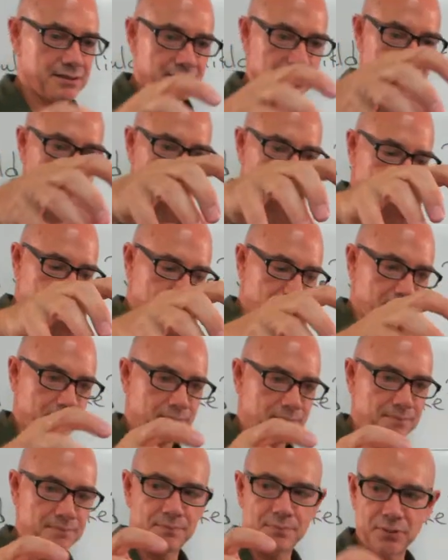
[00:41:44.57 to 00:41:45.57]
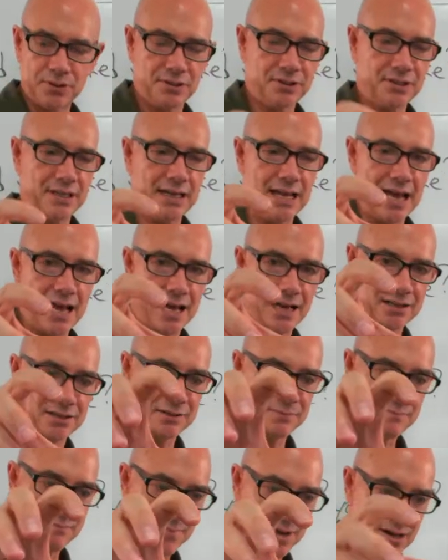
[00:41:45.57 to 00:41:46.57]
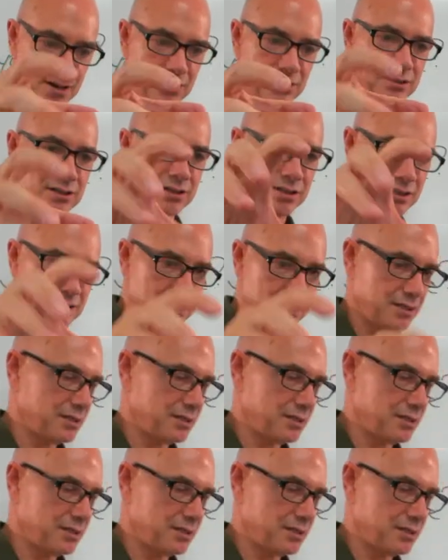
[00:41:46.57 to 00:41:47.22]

So the person has milk.